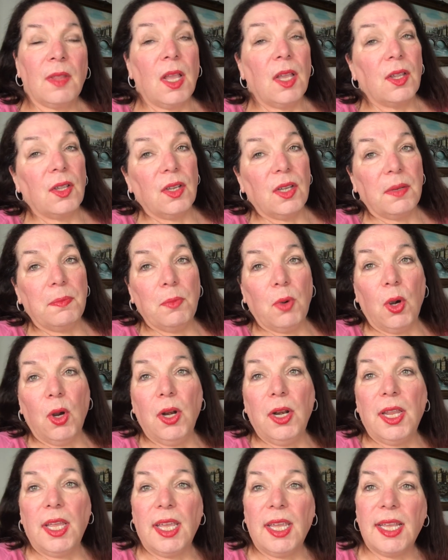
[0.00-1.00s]
Good
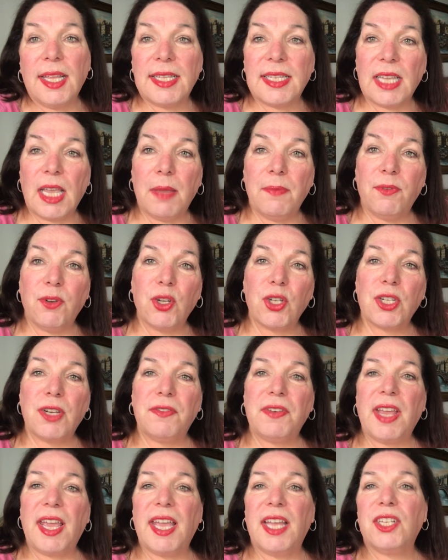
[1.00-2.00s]
morning. It's the end version of
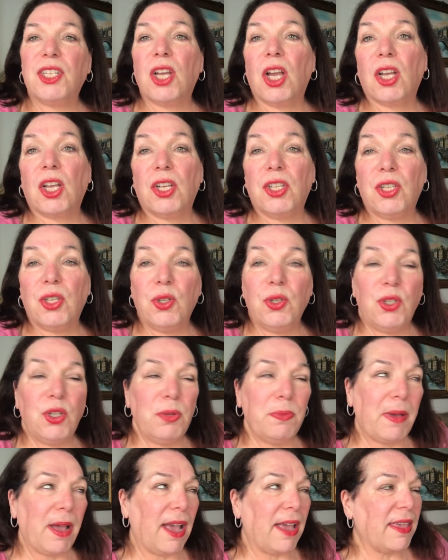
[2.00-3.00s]
Diane Talk on
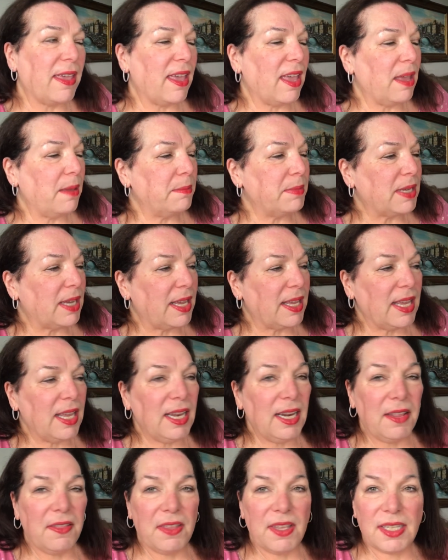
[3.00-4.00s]
YouTube. I am Diane,
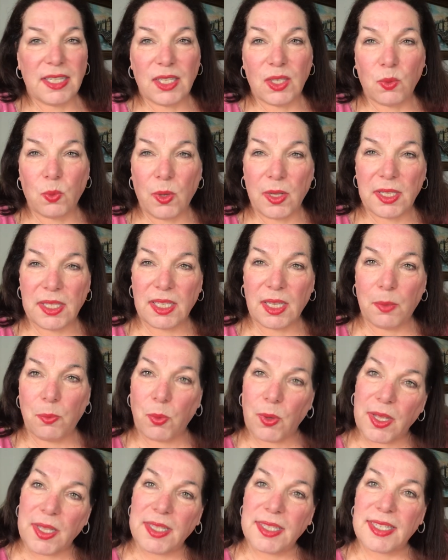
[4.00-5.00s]
and this is What's Up
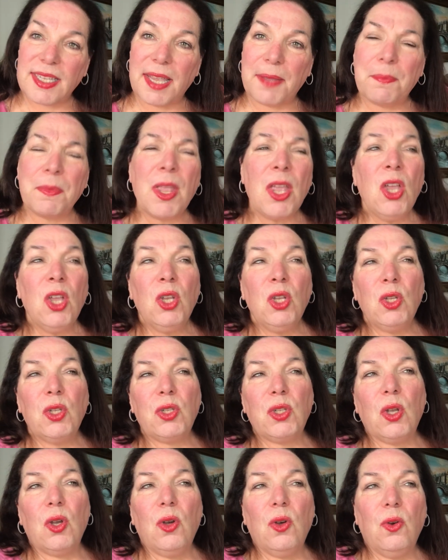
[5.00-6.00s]
Wednesday.
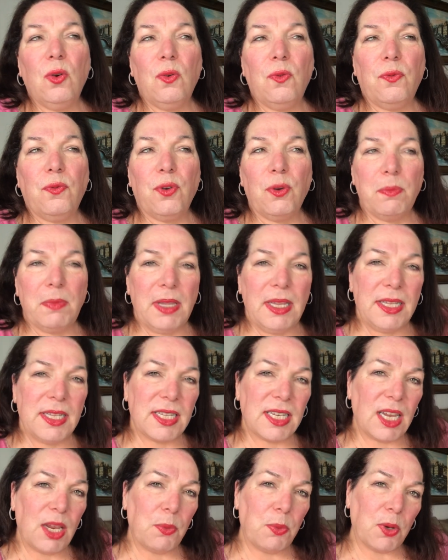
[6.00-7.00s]
So for me
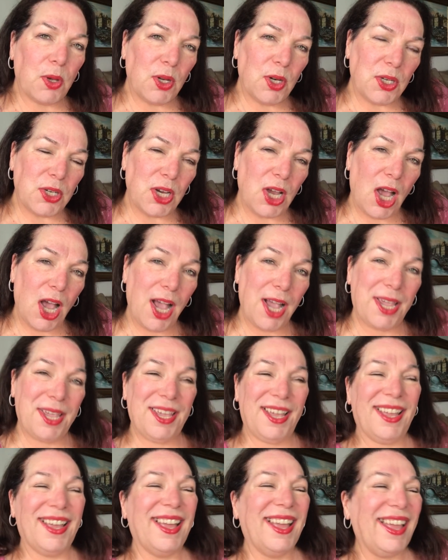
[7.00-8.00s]
today, we're going to talk
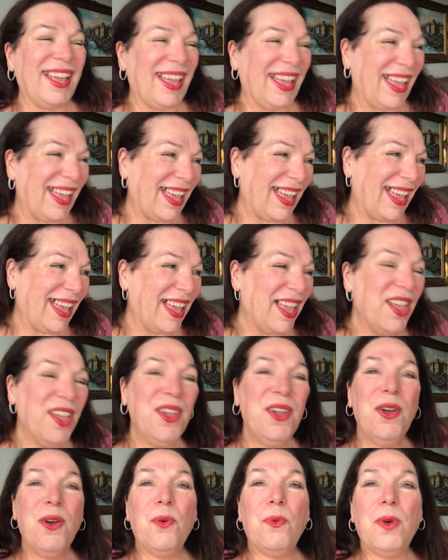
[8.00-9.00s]

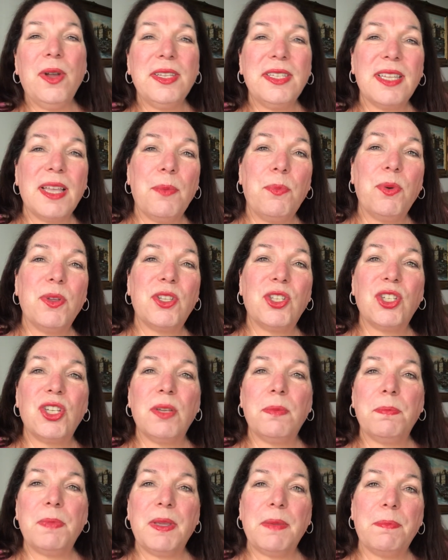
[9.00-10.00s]
what's up with
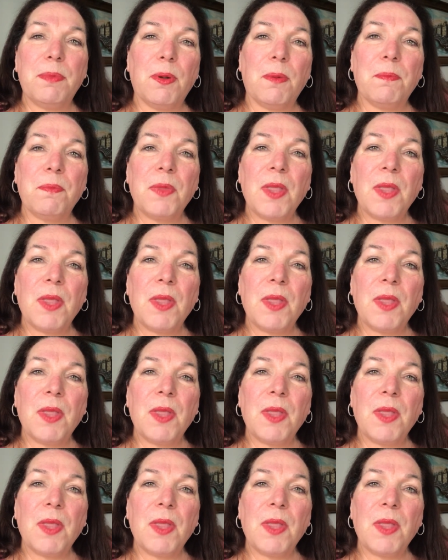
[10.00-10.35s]
cheap people.